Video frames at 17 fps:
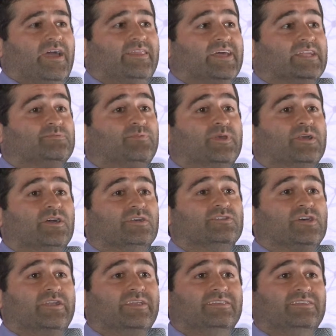And that's
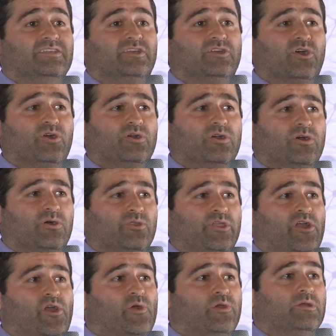because on
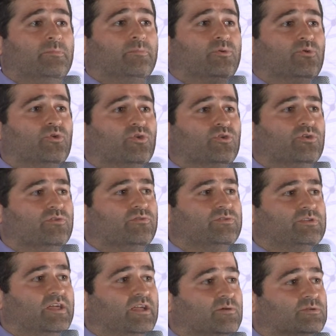Indiegogo, they already
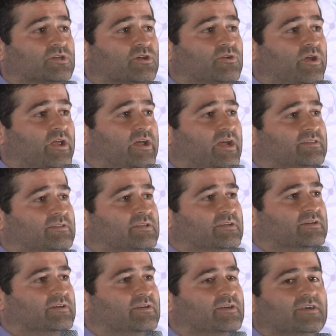proved that it was a great
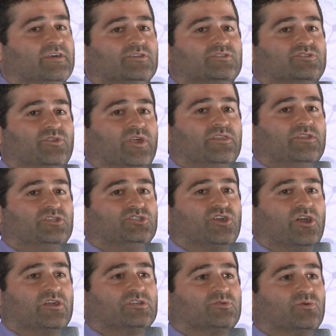idea, so then the
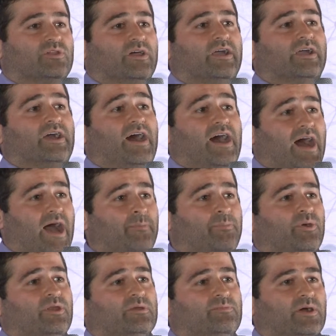sharks were like,
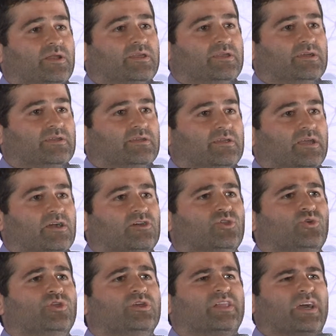I'm putting money in,
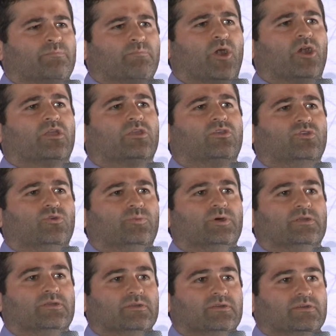including like Mark
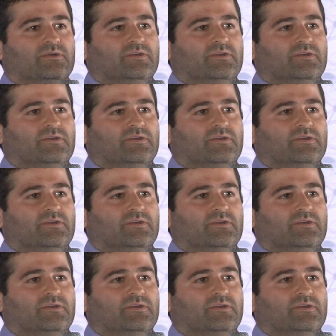Cuban.